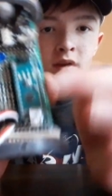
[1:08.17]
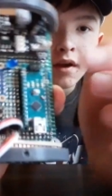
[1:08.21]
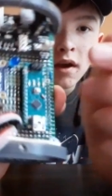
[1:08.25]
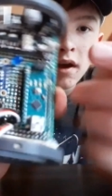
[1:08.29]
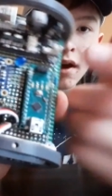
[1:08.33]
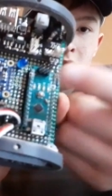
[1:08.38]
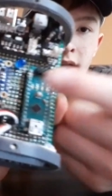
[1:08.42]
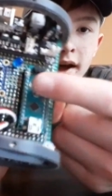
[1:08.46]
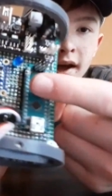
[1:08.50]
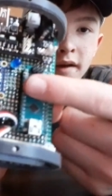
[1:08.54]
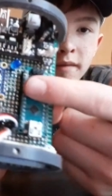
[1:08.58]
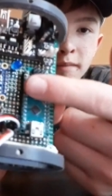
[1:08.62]

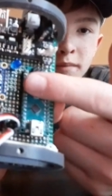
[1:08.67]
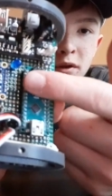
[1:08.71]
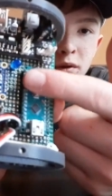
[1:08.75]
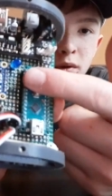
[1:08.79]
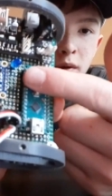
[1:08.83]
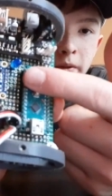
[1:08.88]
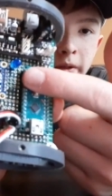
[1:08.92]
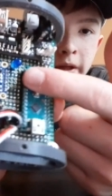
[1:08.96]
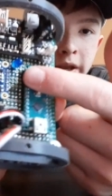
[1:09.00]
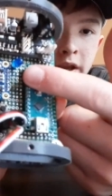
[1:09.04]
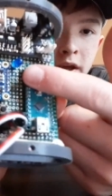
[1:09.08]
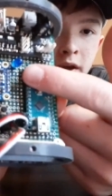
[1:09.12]
Uh, blue
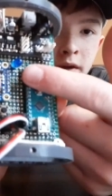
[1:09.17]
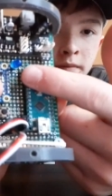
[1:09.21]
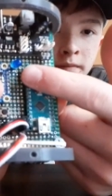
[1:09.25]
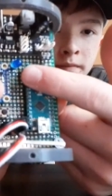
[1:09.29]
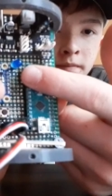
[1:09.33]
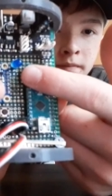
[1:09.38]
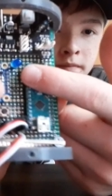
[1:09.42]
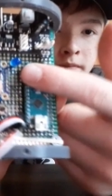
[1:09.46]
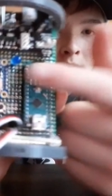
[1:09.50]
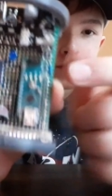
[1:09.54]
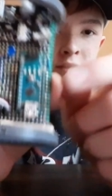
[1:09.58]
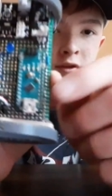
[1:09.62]
LED,
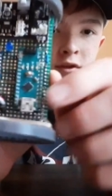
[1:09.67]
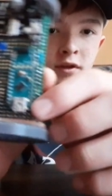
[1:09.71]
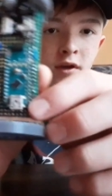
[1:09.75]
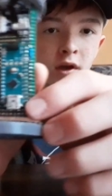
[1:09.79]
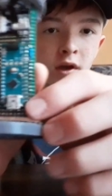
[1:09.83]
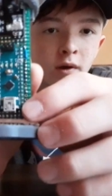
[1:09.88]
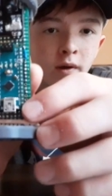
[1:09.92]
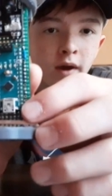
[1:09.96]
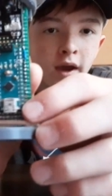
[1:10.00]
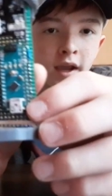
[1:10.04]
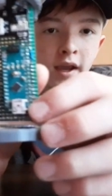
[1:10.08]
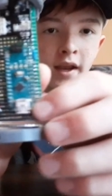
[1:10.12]

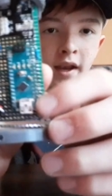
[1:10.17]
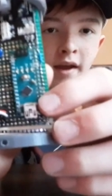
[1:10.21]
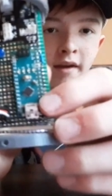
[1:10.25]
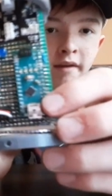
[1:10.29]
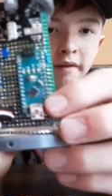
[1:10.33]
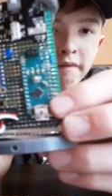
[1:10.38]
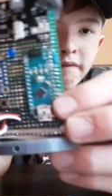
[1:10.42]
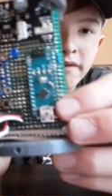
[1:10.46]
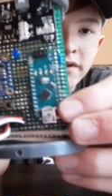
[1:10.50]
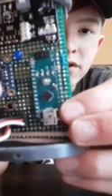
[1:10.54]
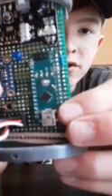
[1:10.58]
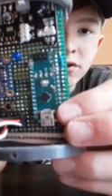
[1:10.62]
so I can
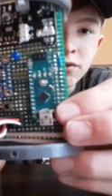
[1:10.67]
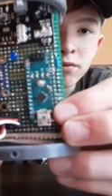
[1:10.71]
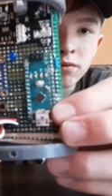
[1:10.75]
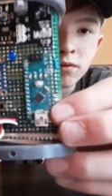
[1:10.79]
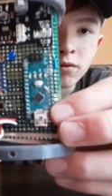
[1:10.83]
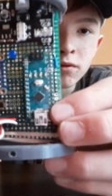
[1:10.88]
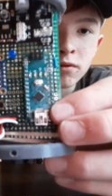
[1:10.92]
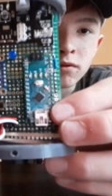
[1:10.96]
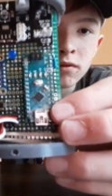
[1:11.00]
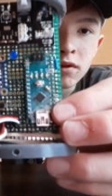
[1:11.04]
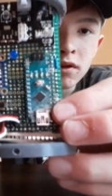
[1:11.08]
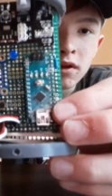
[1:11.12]
have
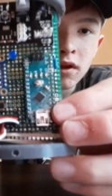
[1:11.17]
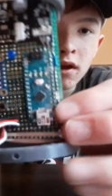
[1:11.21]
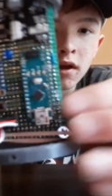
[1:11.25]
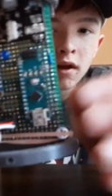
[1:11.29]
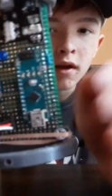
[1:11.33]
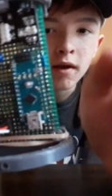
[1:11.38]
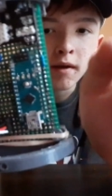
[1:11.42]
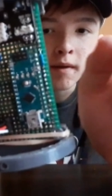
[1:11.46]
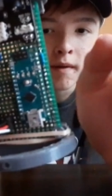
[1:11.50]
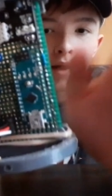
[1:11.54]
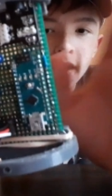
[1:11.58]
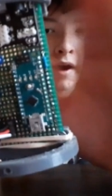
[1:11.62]
visual,
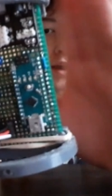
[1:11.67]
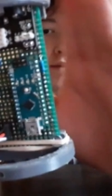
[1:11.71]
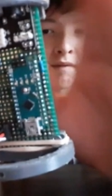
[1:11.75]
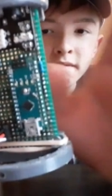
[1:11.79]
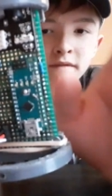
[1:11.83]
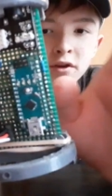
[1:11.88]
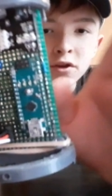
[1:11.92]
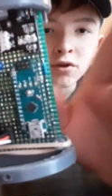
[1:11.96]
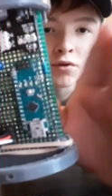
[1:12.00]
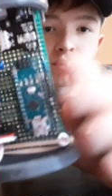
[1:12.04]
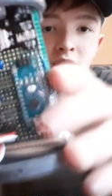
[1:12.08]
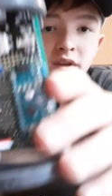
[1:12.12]
uh, I can
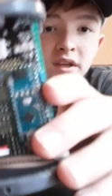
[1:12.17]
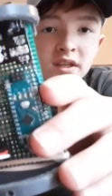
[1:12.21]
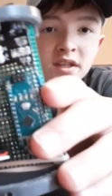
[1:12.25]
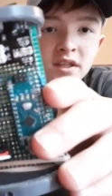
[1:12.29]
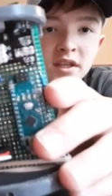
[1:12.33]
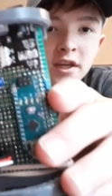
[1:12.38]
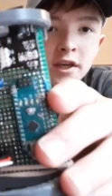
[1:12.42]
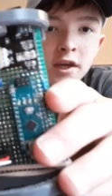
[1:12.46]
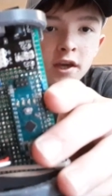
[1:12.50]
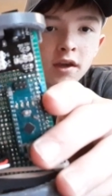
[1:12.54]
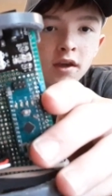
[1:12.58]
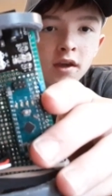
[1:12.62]
visually
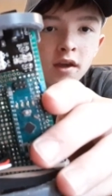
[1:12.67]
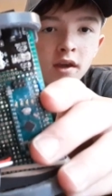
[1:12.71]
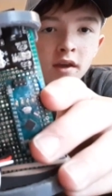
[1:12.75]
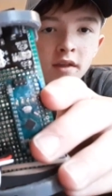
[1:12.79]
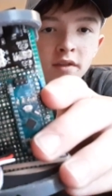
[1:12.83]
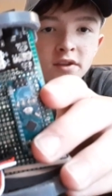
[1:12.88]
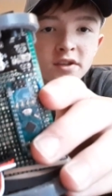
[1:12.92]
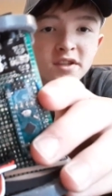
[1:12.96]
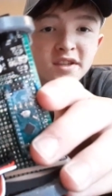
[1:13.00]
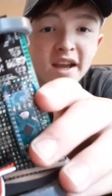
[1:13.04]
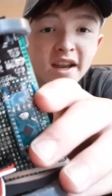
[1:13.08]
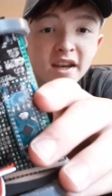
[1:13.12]
see
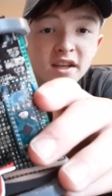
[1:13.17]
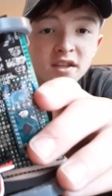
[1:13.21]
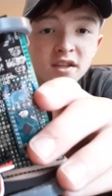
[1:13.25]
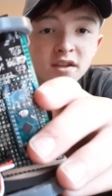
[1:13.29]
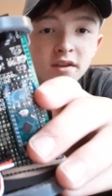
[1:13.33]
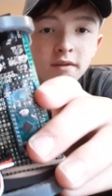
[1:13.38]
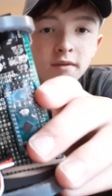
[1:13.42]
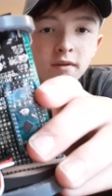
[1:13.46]
the status of the